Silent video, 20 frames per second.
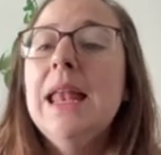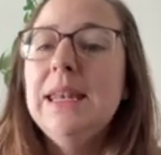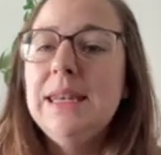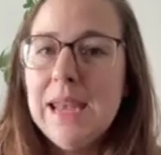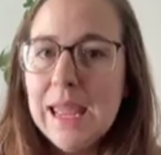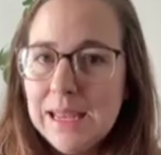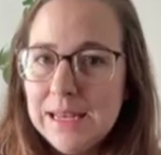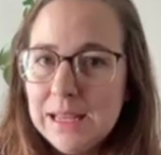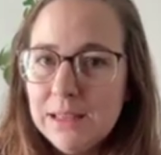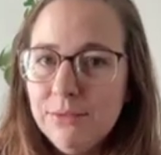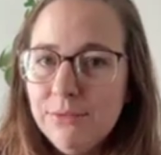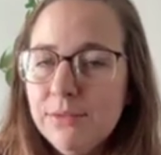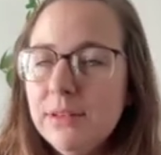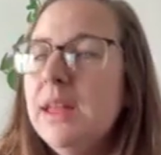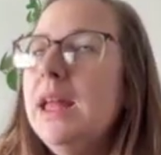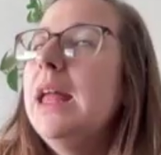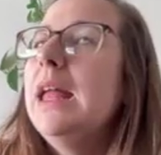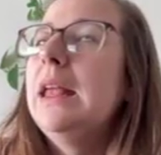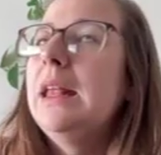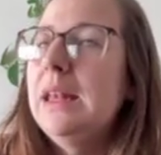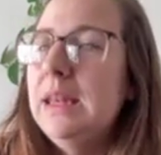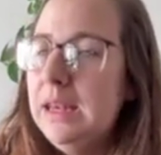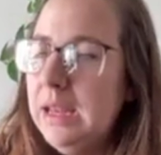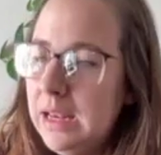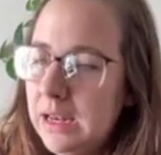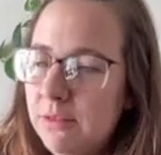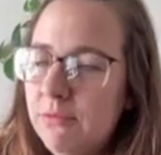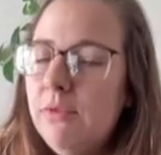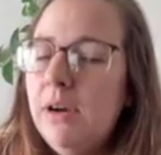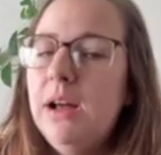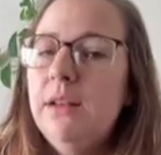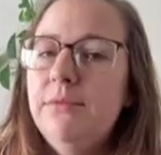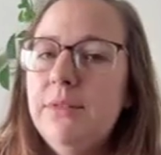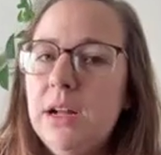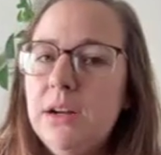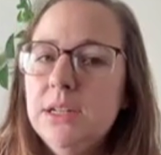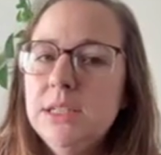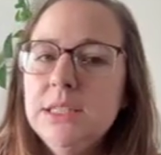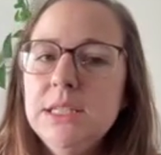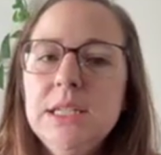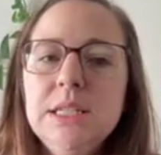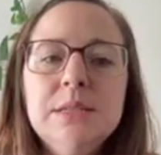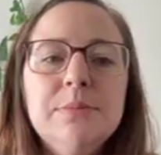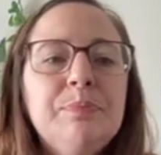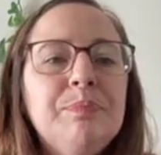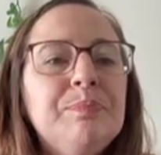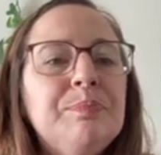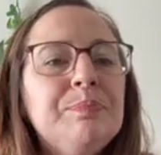native wildflower seeds,